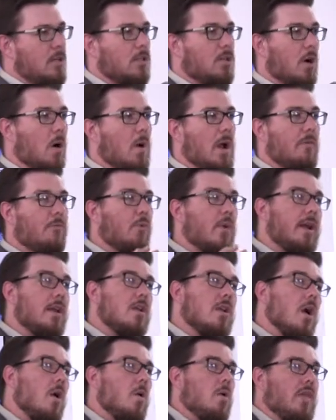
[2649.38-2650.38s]
So if we
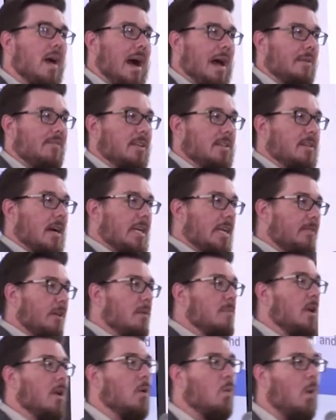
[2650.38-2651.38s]
know that, if the scientific
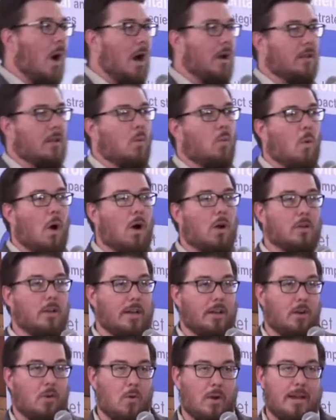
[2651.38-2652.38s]
community wild,
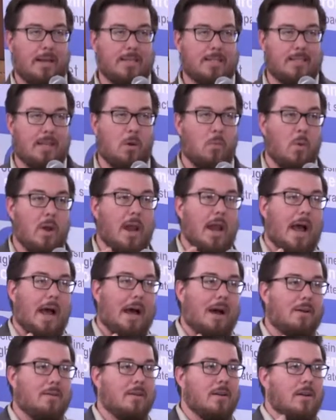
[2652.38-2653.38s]
wildly agrees that we
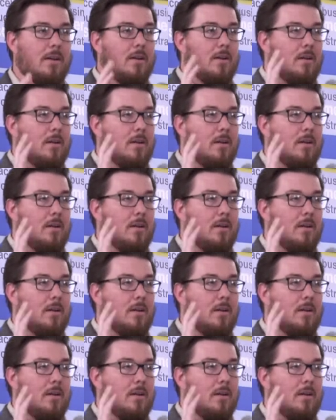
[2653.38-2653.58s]
had